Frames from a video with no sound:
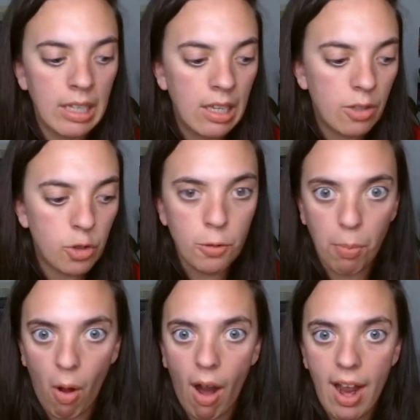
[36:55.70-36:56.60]
took
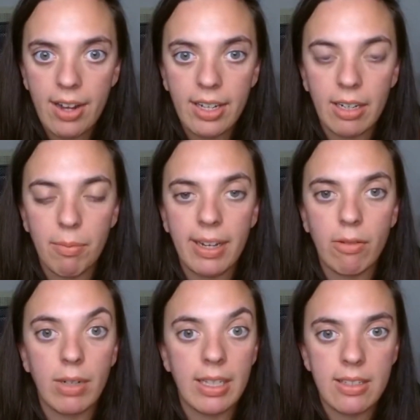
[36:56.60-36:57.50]
pride in being
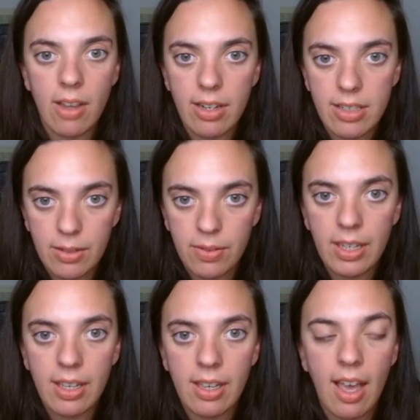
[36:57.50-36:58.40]
really
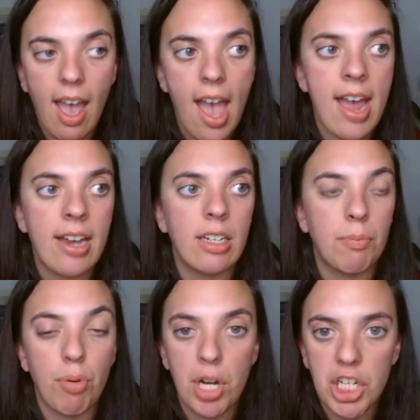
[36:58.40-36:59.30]
scientific and
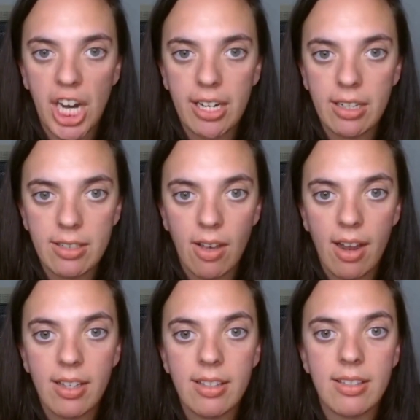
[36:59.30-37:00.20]
appreciating
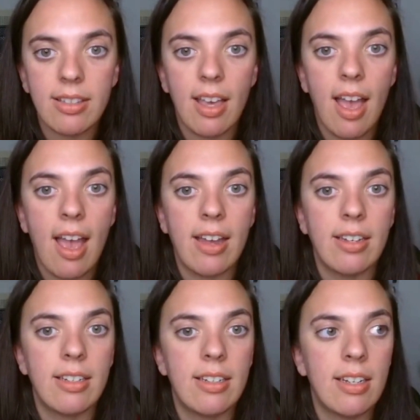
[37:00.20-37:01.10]
science
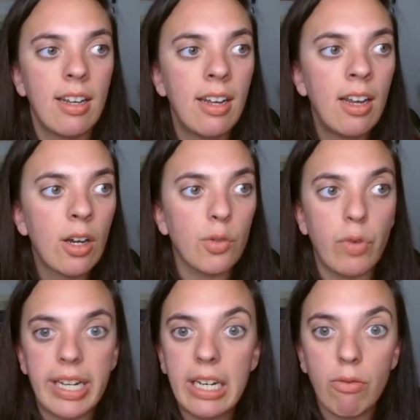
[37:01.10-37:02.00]
and
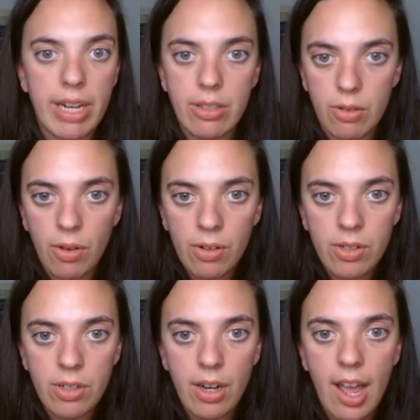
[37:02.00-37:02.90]
reading
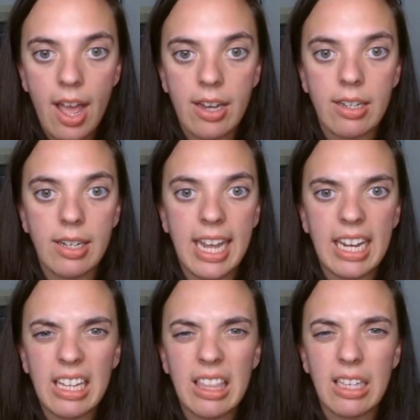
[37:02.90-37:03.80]
research and
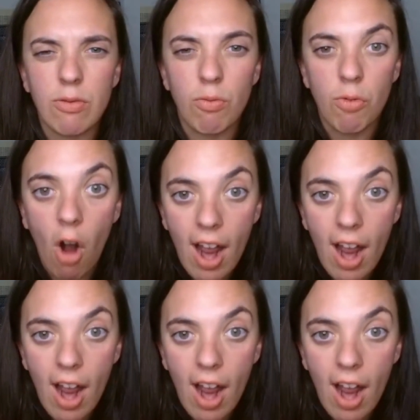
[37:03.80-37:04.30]
getting things right